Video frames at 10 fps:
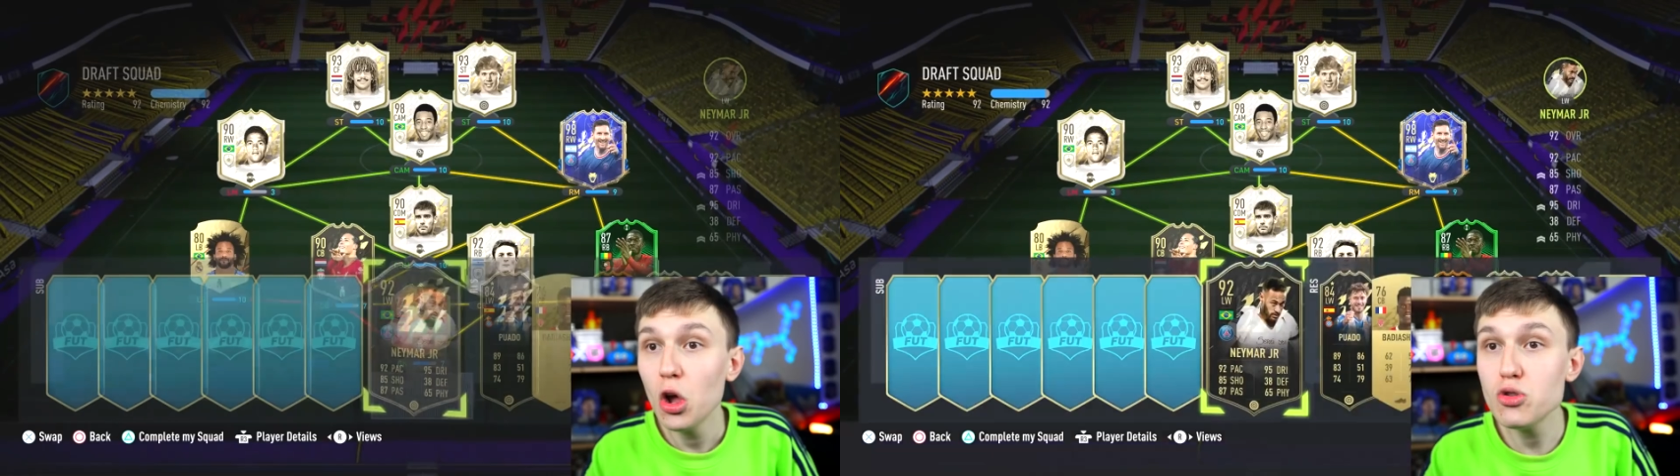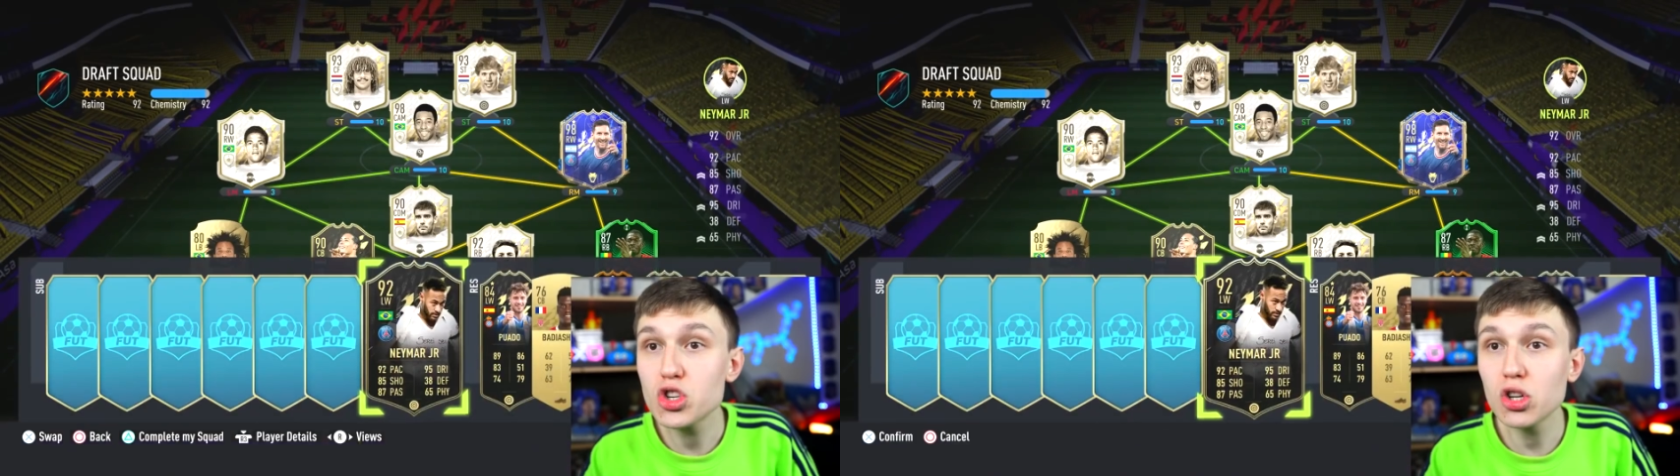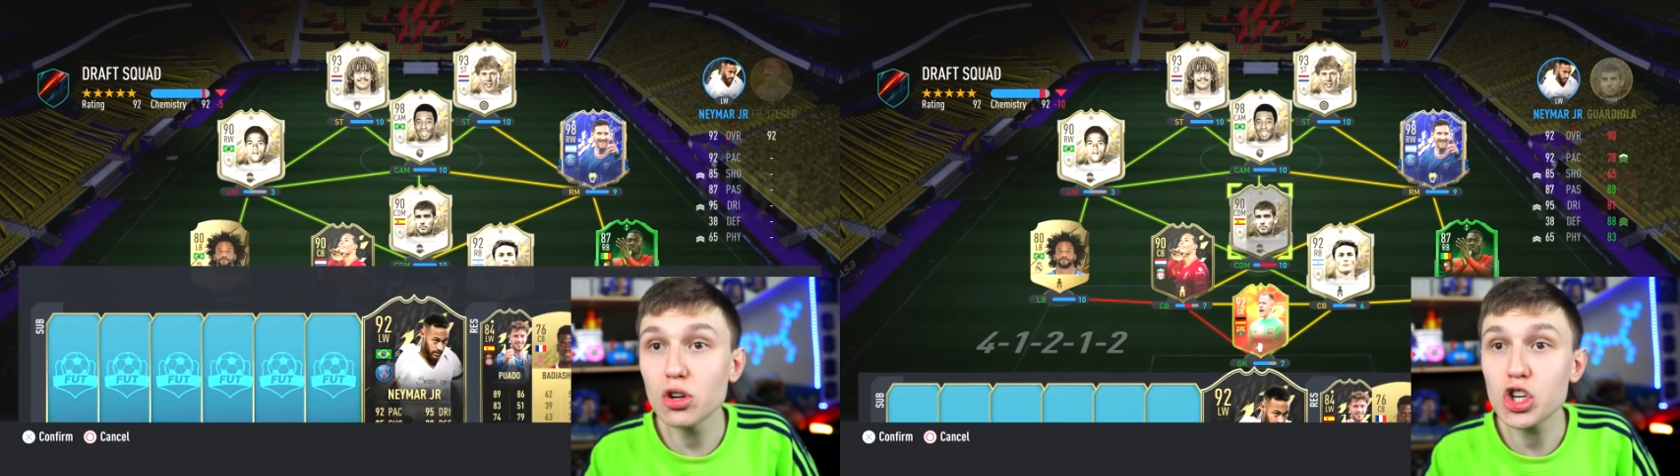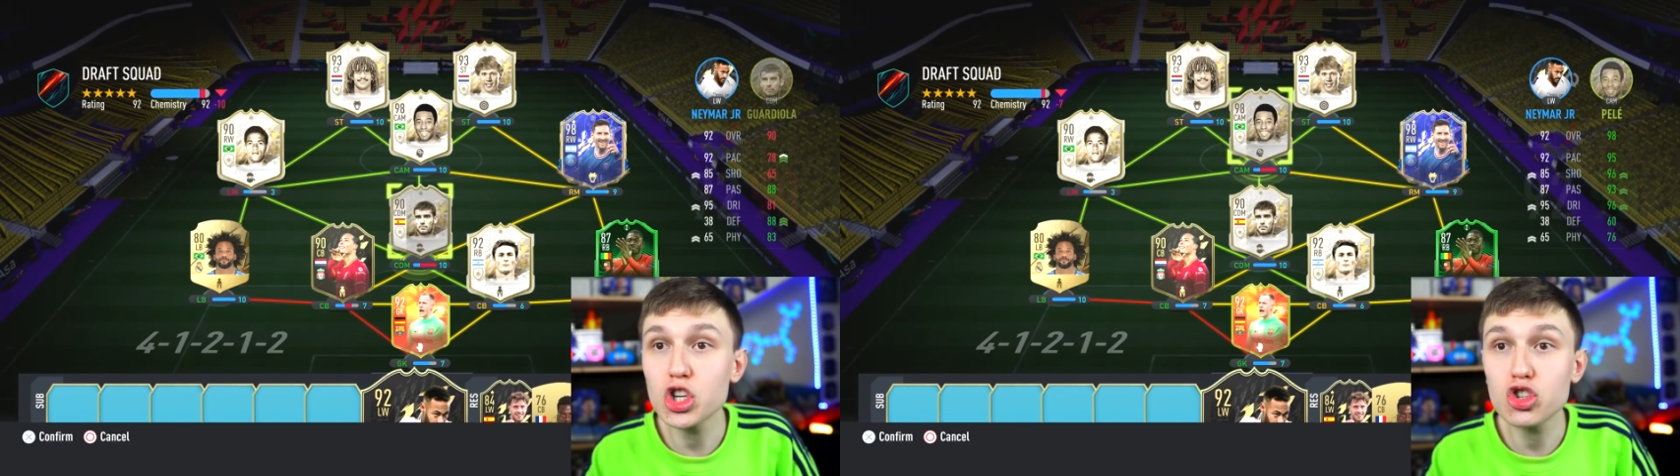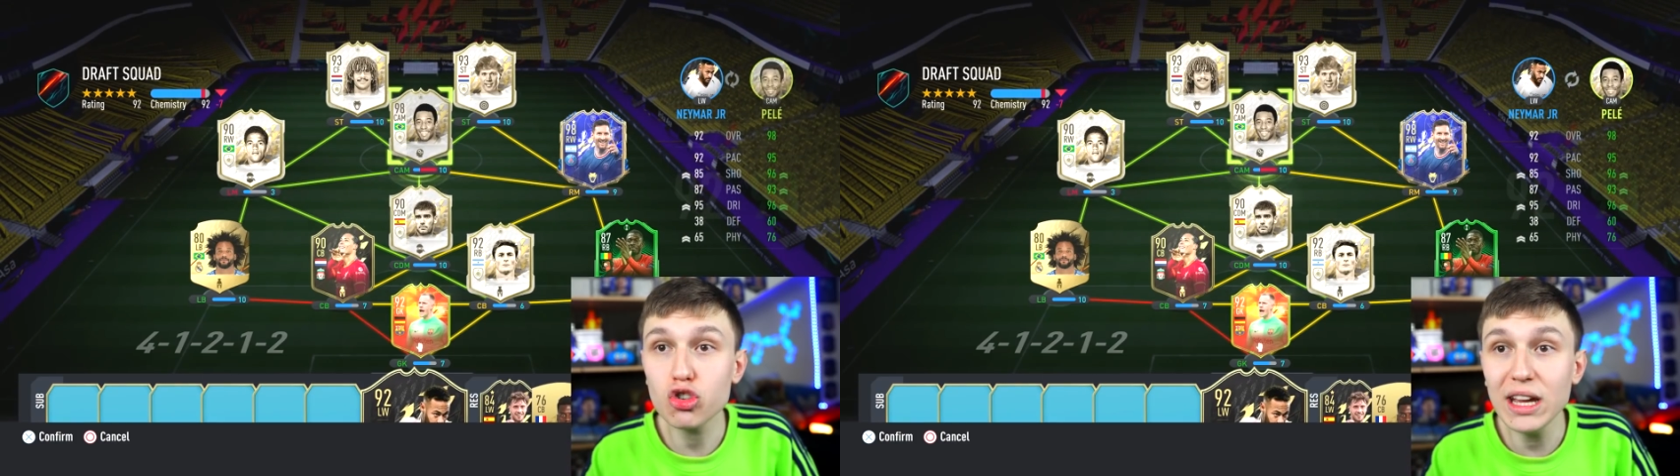who slots
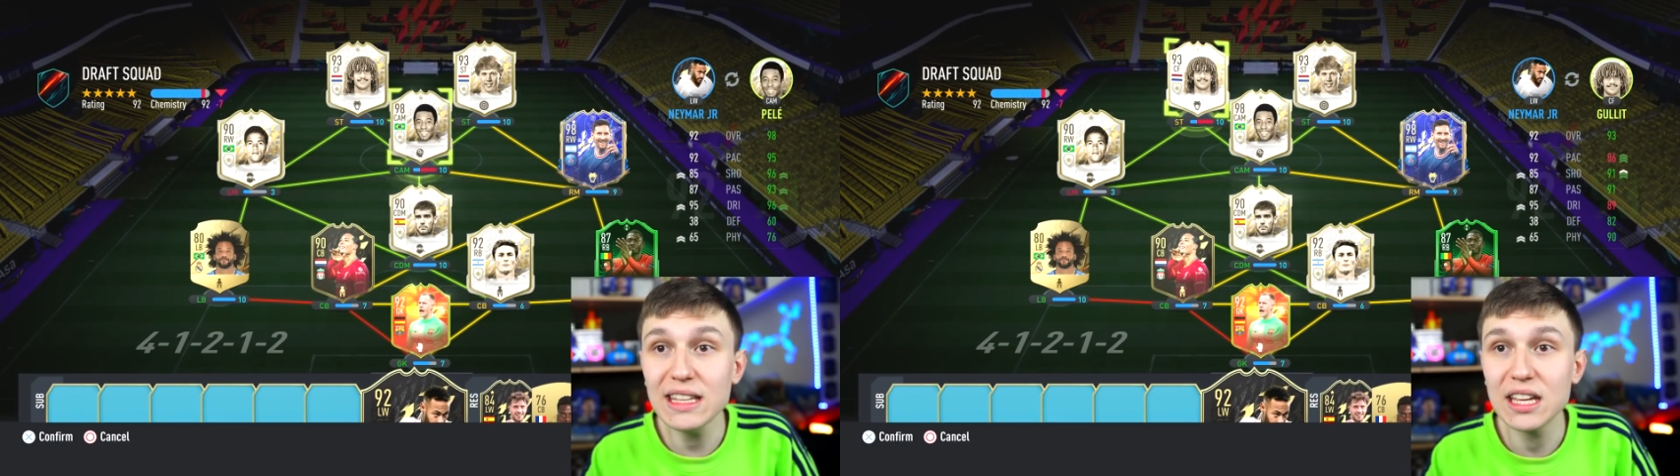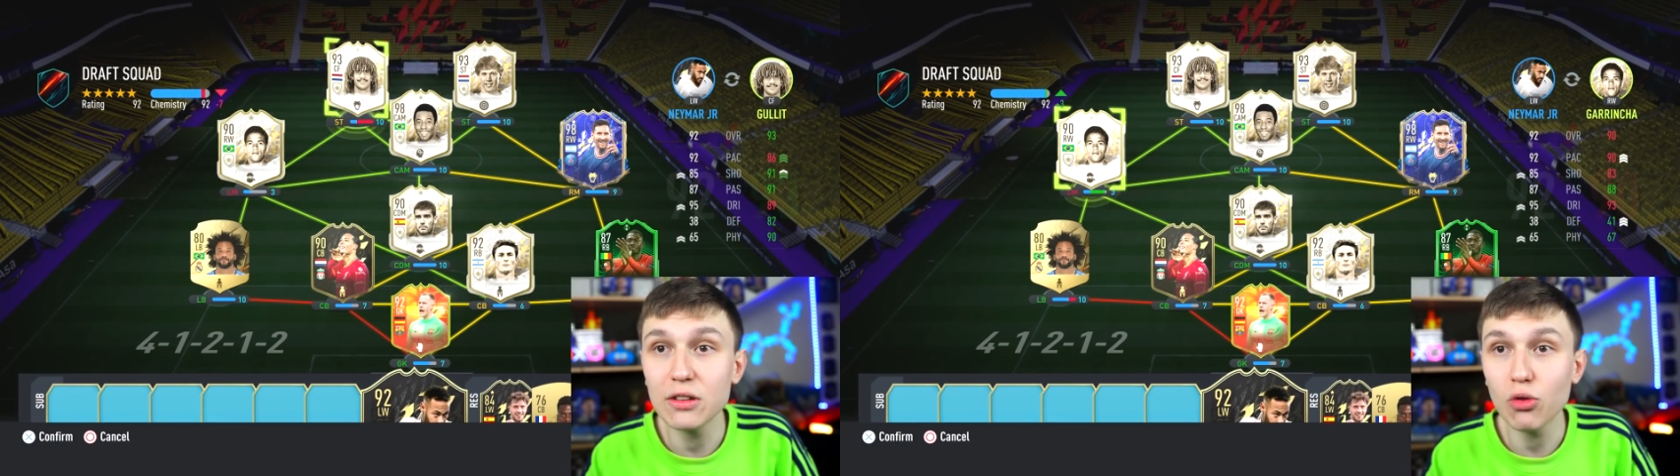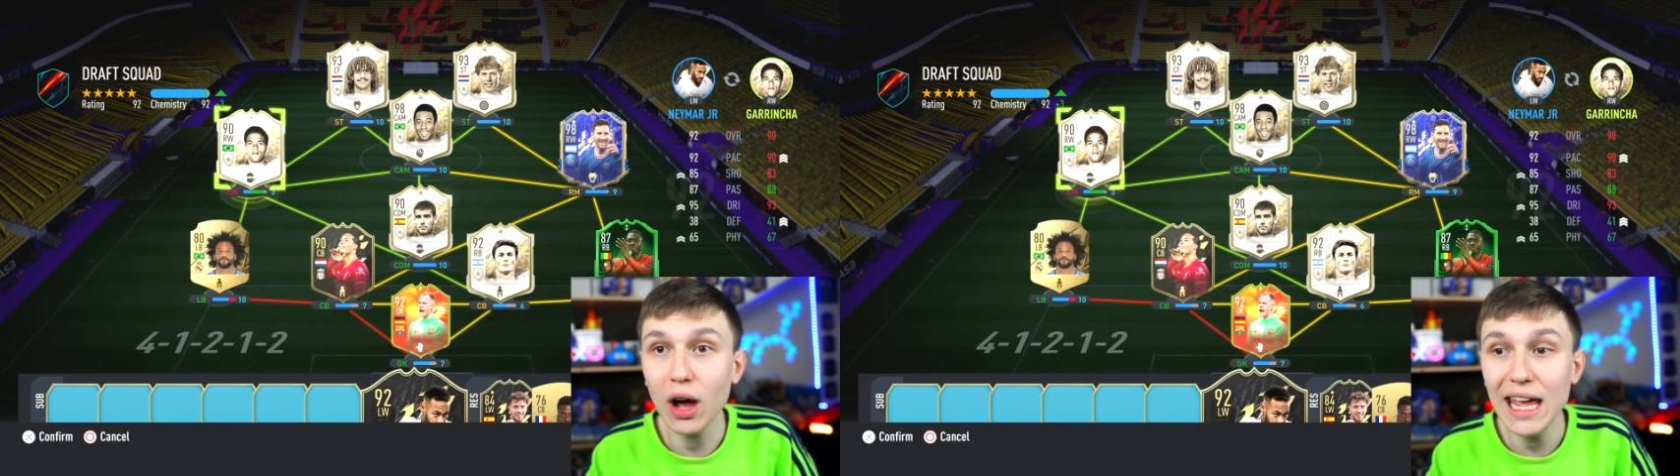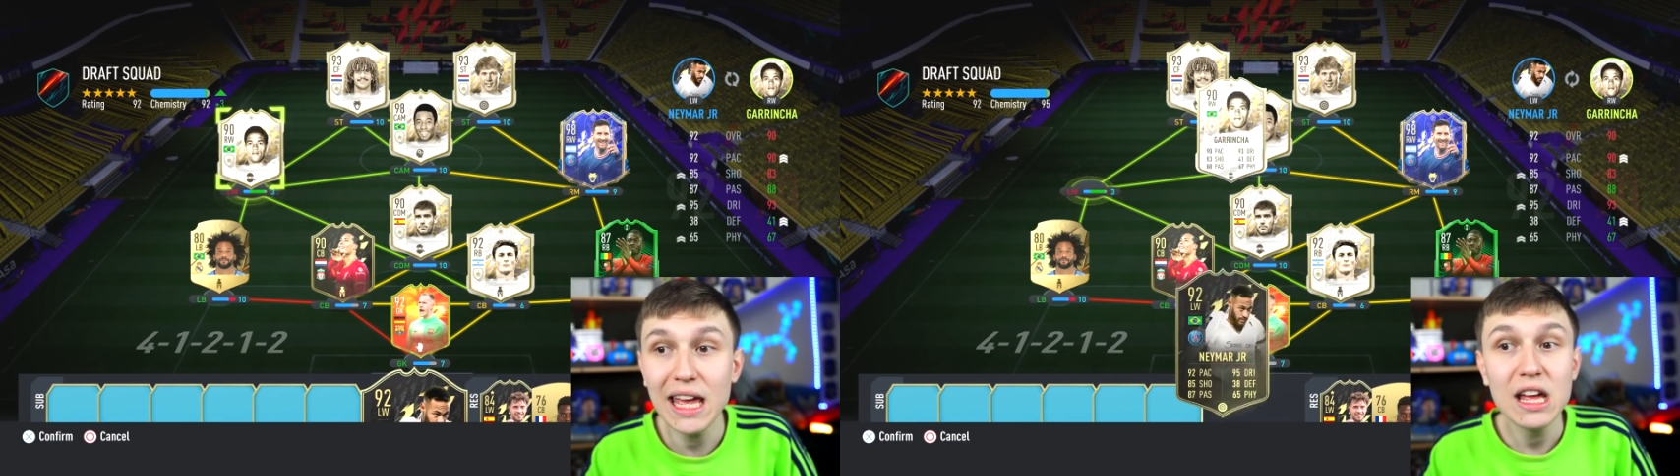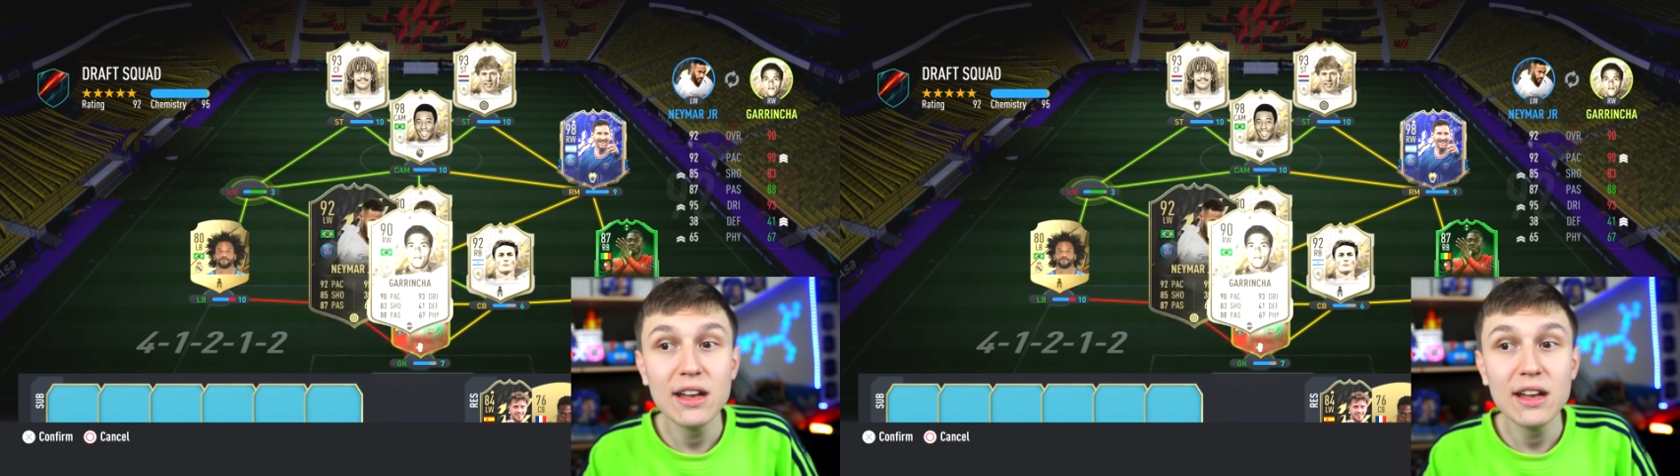straight in, right?